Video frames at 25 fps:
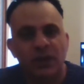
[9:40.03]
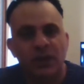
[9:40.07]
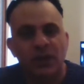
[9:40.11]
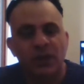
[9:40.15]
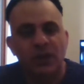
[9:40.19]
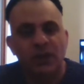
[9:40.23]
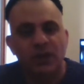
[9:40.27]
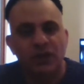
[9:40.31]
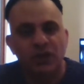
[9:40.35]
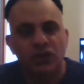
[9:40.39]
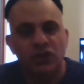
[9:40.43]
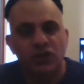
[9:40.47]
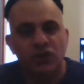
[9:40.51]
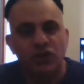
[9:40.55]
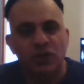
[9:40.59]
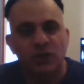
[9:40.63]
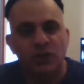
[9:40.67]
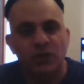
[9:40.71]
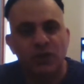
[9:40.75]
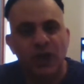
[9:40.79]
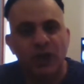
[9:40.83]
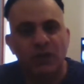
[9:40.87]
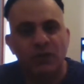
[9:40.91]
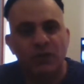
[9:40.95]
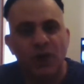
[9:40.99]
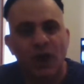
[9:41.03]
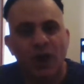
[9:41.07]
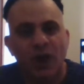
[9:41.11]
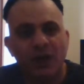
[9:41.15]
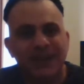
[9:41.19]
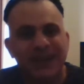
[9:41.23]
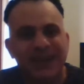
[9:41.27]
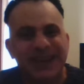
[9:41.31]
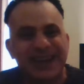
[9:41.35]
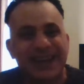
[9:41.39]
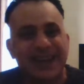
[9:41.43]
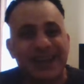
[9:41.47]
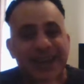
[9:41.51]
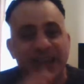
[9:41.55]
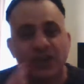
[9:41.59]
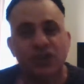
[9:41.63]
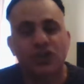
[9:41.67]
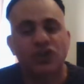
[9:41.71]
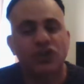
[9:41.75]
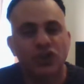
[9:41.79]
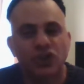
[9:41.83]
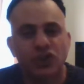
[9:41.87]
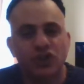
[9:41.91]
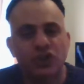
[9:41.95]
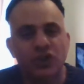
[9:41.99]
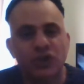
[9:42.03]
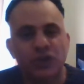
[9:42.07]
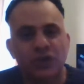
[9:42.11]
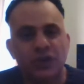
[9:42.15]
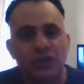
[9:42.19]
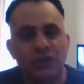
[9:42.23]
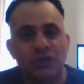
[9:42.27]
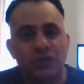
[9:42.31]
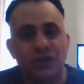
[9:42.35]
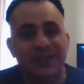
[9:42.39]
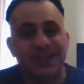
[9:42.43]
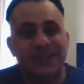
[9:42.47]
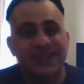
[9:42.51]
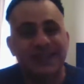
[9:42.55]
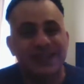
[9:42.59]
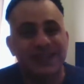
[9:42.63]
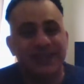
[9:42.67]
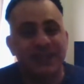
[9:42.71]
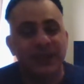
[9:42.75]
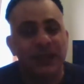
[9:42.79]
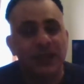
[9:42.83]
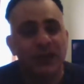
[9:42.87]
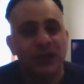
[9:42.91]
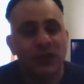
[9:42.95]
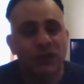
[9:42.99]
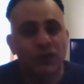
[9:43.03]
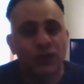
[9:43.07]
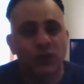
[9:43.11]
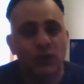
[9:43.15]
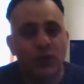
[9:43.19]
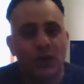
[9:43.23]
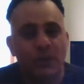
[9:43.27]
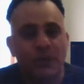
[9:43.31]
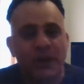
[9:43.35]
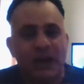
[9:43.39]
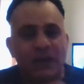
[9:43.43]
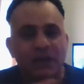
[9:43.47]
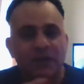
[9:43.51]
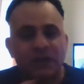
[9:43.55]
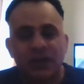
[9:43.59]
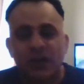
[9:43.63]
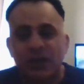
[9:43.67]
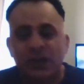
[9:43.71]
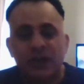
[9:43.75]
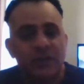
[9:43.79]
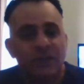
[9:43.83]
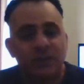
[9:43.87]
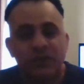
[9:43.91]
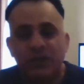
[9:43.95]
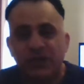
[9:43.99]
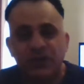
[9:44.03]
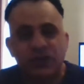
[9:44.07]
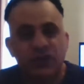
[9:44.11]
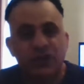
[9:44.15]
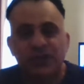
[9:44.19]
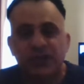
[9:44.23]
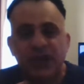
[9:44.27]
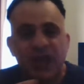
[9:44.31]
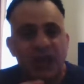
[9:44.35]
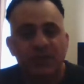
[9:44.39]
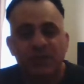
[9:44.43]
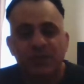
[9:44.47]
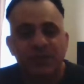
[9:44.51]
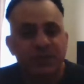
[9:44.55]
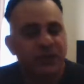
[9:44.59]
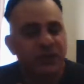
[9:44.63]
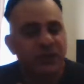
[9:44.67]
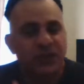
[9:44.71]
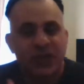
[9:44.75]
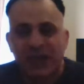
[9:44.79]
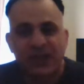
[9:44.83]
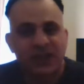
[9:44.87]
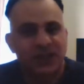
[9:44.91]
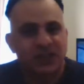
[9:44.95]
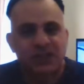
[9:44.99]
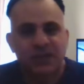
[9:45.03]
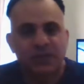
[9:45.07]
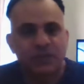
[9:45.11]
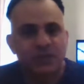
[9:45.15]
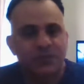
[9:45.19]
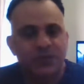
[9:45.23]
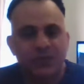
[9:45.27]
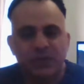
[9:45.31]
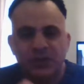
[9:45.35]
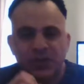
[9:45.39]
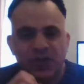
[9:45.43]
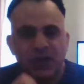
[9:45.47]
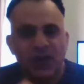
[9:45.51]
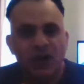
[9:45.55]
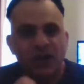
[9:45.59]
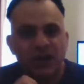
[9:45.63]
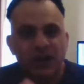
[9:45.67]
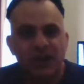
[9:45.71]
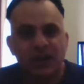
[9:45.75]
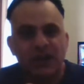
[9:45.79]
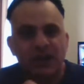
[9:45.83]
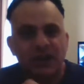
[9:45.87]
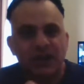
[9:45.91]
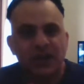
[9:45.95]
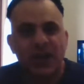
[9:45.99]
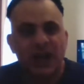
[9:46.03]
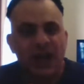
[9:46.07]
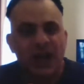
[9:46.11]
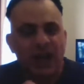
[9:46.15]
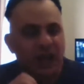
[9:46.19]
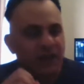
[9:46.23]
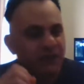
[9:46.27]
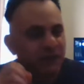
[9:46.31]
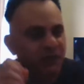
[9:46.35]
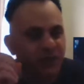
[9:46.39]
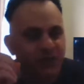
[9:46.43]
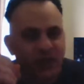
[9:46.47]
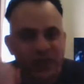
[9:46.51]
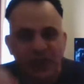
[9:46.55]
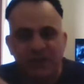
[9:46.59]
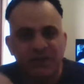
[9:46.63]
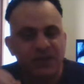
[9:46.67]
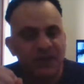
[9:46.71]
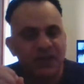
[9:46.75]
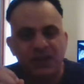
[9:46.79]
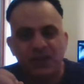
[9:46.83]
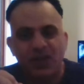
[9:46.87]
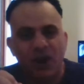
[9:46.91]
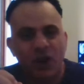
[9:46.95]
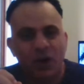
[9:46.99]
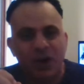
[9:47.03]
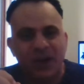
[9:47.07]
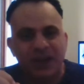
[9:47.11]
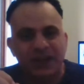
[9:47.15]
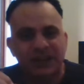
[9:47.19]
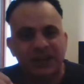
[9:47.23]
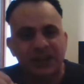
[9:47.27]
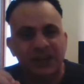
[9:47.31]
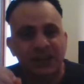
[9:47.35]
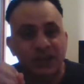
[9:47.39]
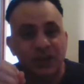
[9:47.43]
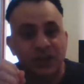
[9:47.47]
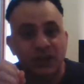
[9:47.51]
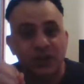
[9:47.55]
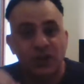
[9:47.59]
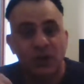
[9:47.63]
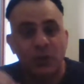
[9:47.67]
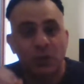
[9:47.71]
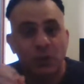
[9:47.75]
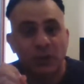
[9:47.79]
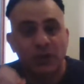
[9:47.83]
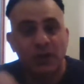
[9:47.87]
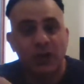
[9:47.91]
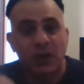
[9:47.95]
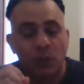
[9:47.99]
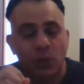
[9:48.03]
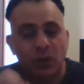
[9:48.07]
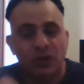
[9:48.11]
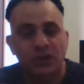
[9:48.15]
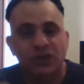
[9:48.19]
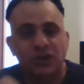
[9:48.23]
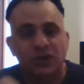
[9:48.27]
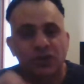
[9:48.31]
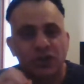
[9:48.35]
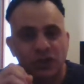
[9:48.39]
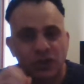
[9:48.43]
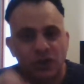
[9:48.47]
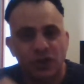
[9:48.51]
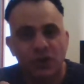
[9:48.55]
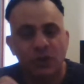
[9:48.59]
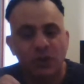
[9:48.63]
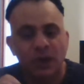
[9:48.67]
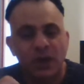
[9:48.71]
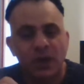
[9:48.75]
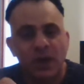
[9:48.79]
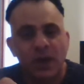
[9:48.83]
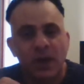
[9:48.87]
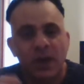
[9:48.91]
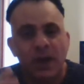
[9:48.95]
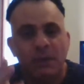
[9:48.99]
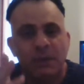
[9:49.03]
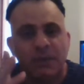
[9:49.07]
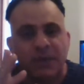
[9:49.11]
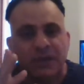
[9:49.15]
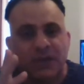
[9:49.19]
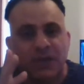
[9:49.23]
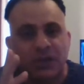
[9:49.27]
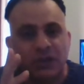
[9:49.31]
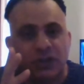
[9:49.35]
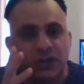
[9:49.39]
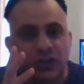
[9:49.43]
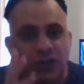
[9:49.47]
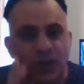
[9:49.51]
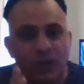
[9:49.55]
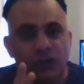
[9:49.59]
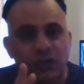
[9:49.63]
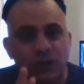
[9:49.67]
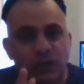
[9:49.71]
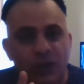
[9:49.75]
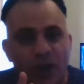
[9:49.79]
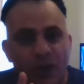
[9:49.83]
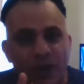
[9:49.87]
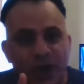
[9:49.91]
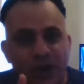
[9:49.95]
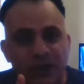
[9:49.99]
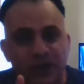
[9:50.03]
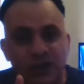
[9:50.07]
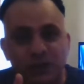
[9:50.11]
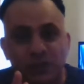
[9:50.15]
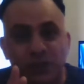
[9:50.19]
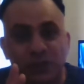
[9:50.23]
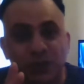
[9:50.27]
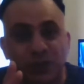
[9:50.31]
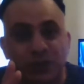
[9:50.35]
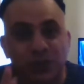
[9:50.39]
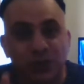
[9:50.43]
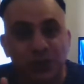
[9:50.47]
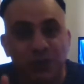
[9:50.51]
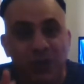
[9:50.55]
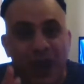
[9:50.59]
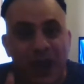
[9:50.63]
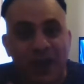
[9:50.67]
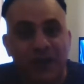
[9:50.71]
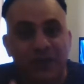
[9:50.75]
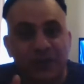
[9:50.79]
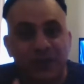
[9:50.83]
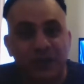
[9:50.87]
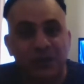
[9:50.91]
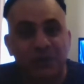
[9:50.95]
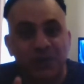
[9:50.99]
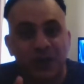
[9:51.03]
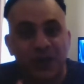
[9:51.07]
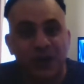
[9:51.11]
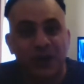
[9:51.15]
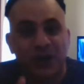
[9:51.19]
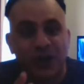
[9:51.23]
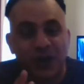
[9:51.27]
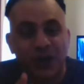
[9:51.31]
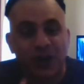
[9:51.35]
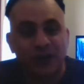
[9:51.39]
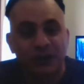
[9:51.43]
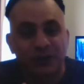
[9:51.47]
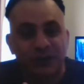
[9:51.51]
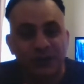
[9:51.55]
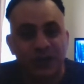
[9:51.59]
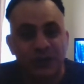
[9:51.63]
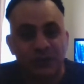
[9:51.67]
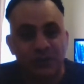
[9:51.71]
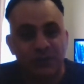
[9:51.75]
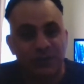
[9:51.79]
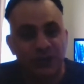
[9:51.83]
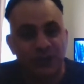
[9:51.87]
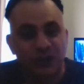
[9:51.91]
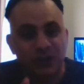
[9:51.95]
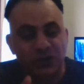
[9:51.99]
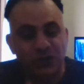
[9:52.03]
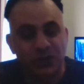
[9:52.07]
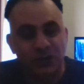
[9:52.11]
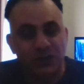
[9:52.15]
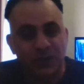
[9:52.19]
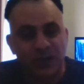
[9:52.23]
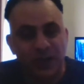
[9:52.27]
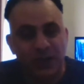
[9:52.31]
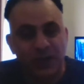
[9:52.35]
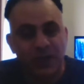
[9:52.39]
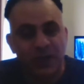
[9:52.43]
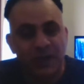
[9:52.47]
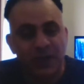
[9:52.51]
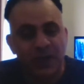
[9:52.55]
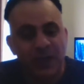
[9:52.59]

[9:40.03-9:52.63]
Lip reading: the studio rather than against the studio just to talk about the vision. Now, yes, they are going to have faith in directors to do what they want to do, but those directors will still have to work closely with a studio,